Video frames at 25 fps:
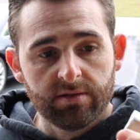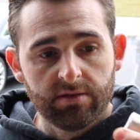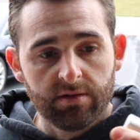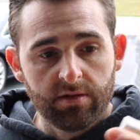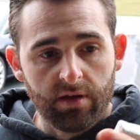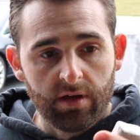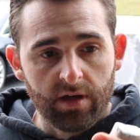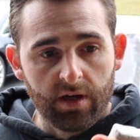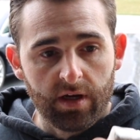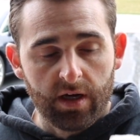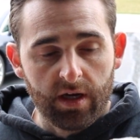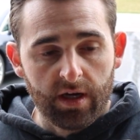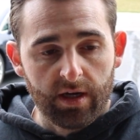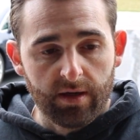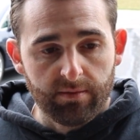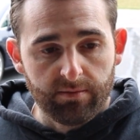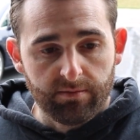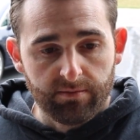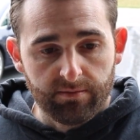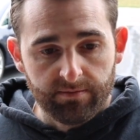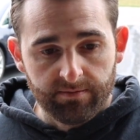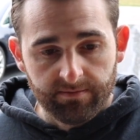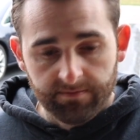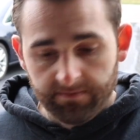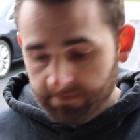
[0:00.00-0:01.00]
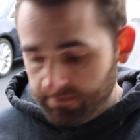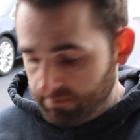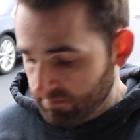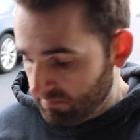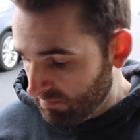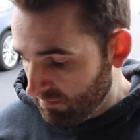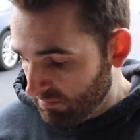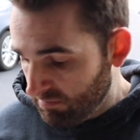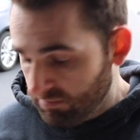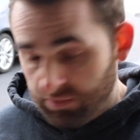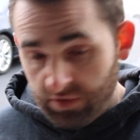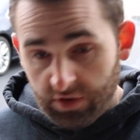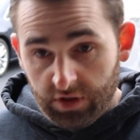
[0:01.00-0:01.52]

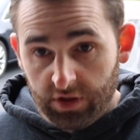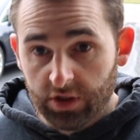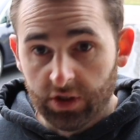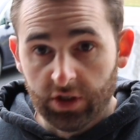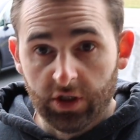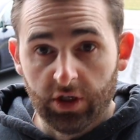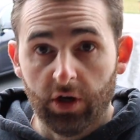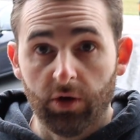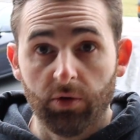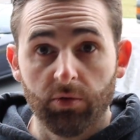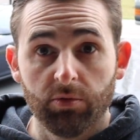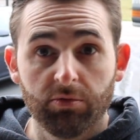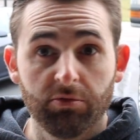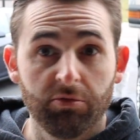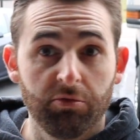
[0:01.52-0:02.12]
you know,